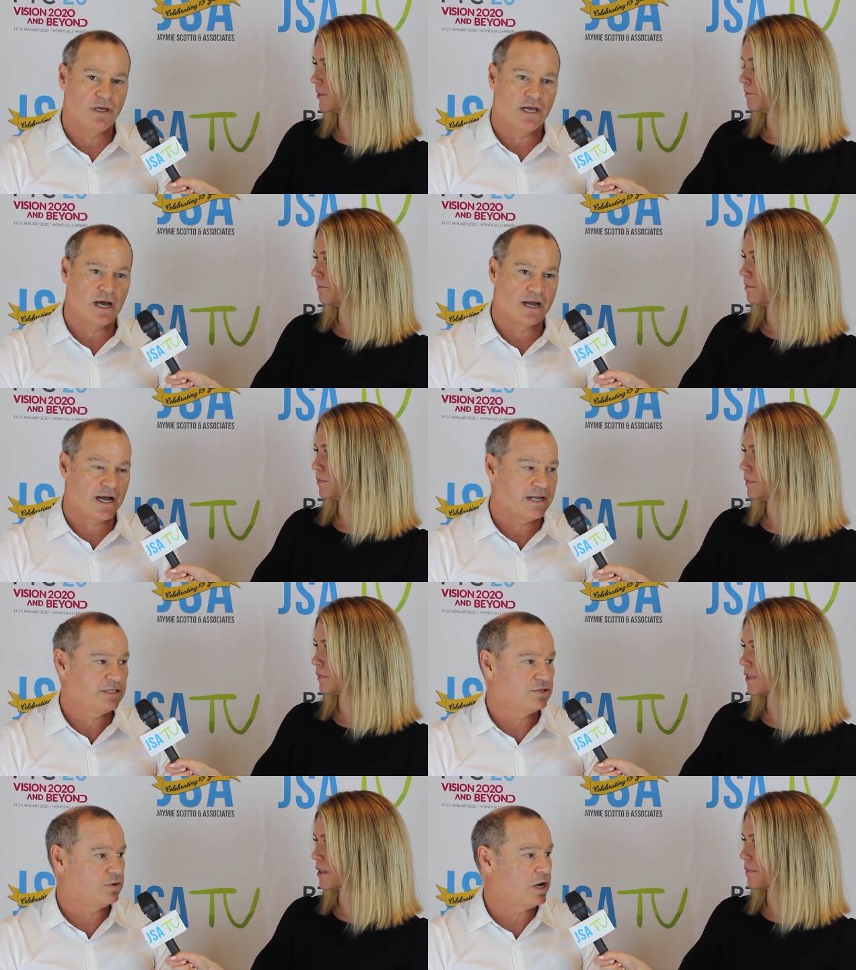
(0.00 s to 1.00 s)
Speaker 1: we got
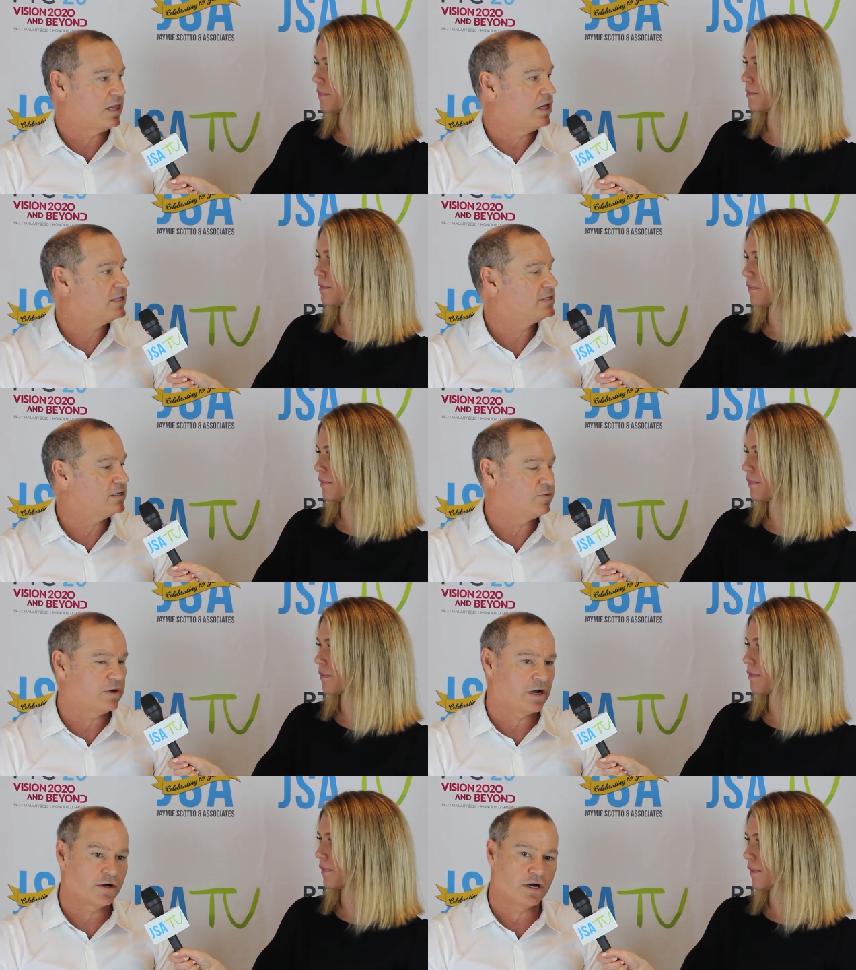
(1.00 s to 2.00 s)
into London with
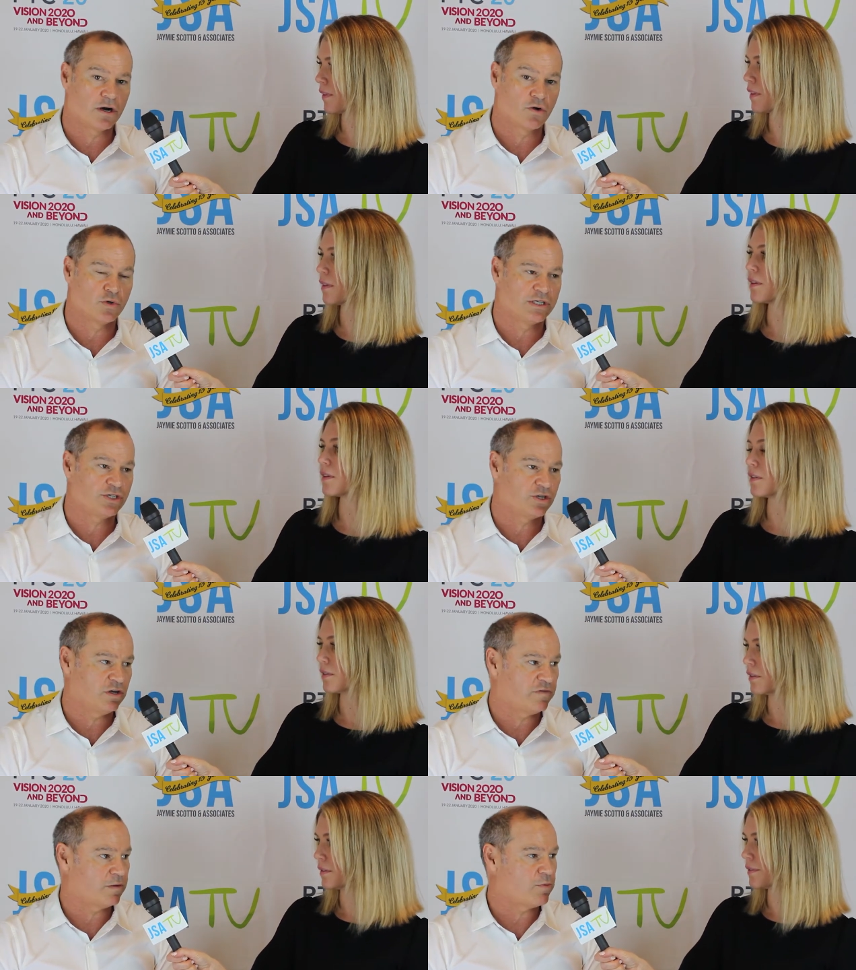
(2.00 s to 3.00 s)
our acquisition
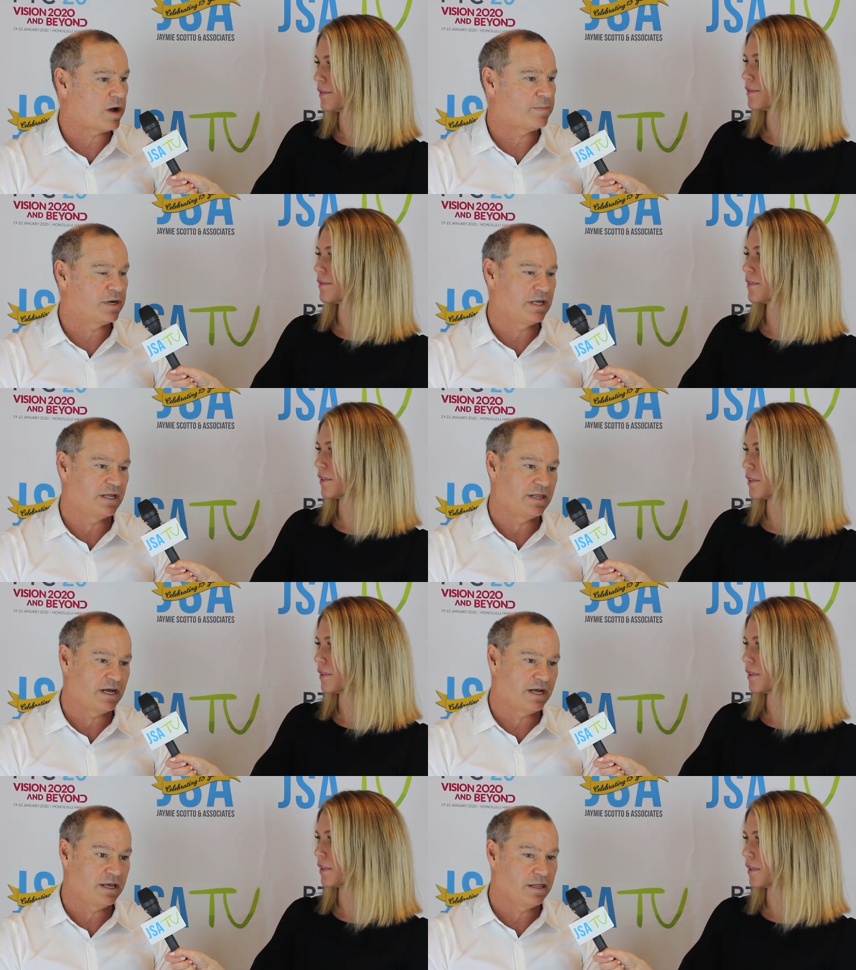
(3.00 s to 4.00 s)
of our property in
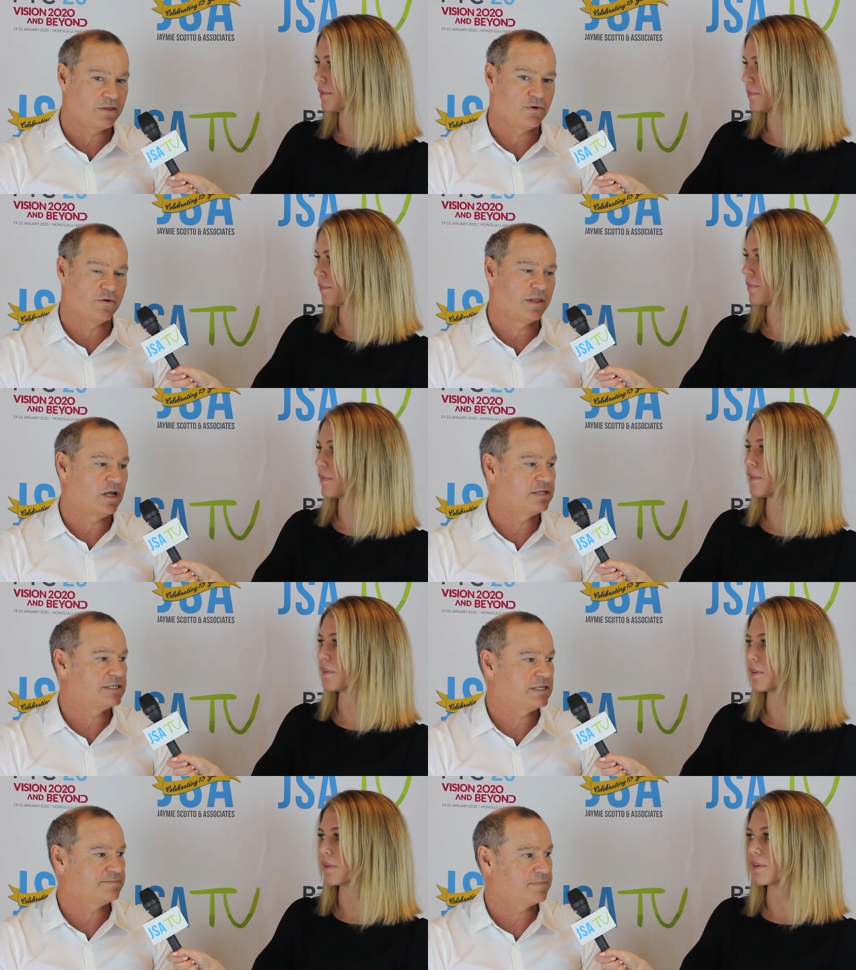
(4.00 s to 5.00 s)
Heathrow in
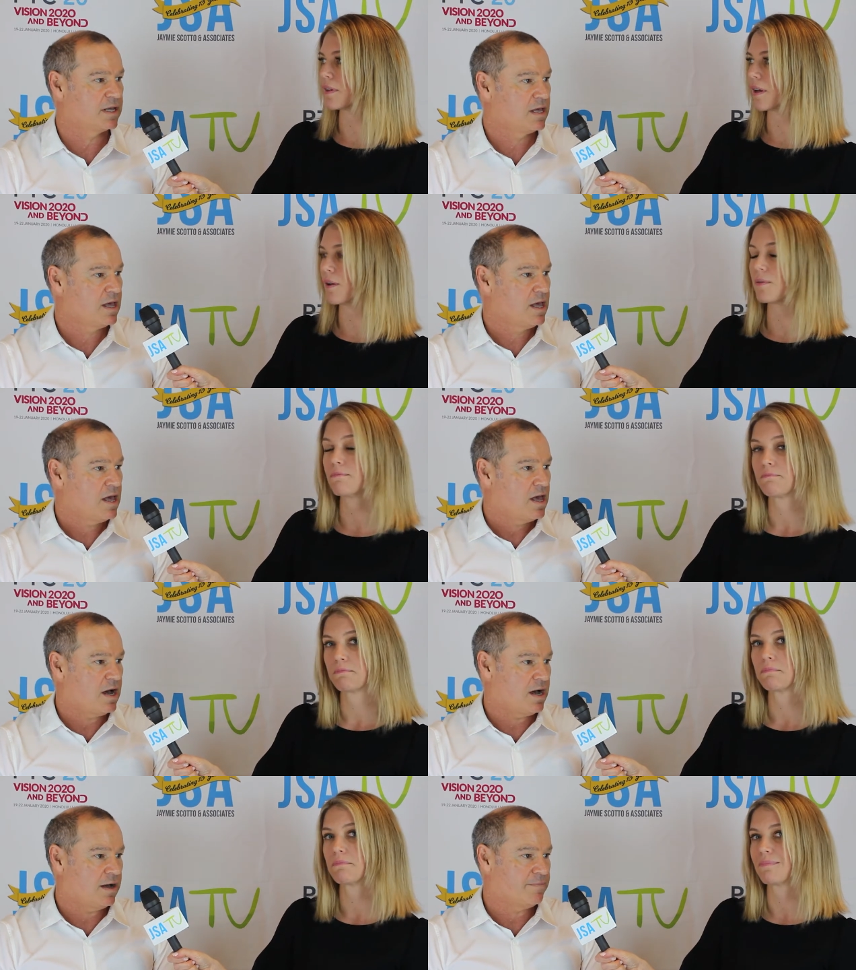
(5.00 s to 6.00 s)
London,
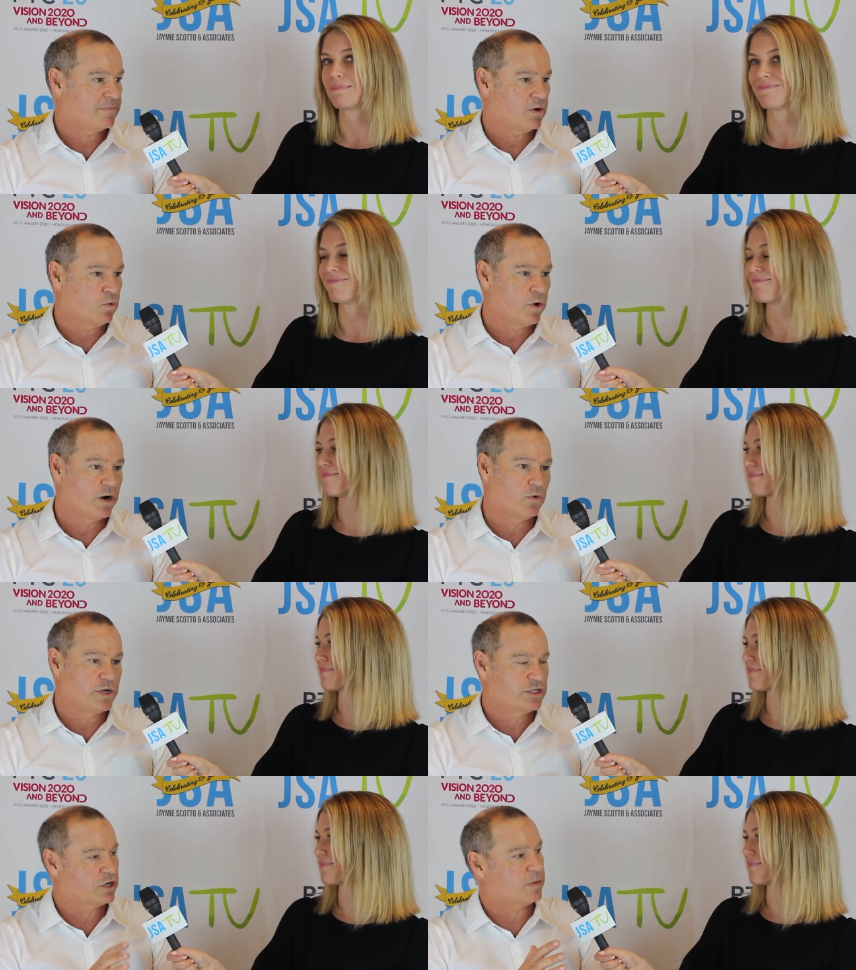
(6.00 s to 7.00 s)
where we
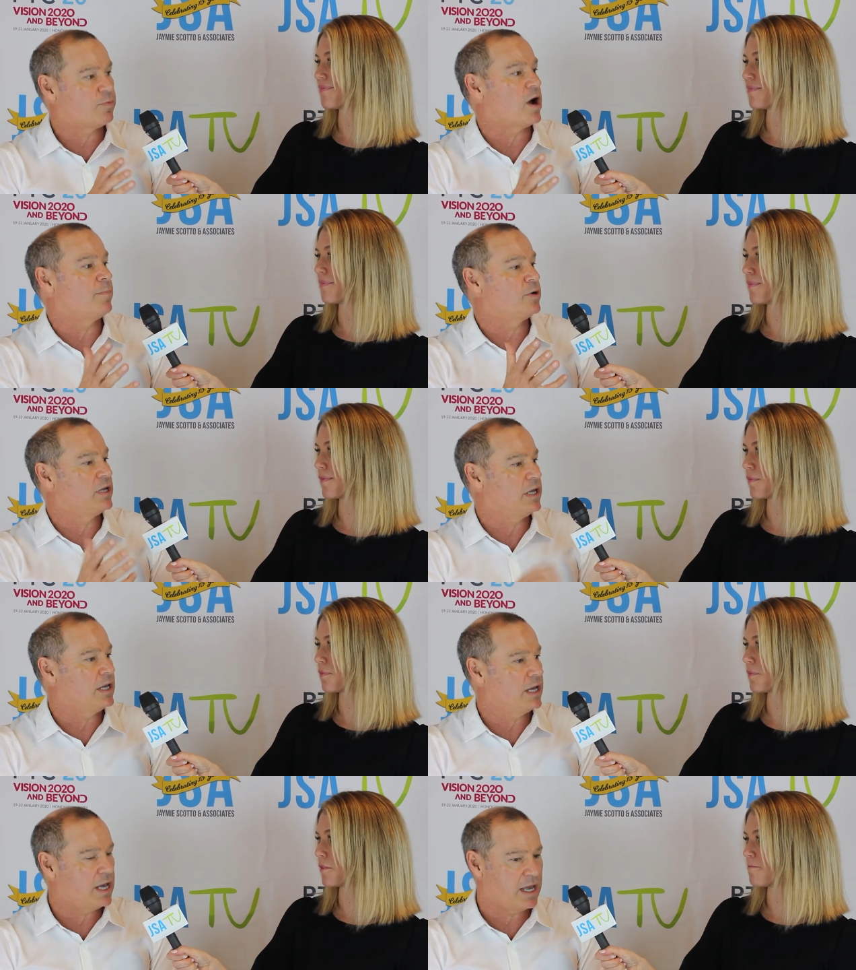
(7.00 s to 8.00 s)
took a
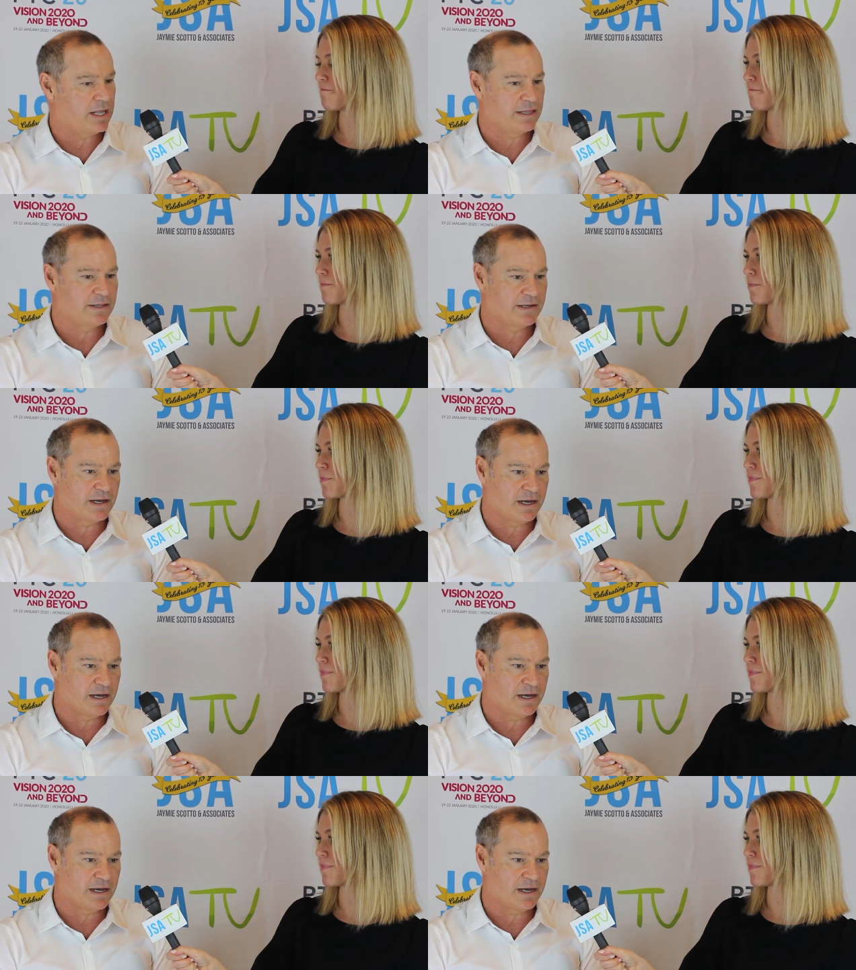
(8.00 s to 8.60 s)
property and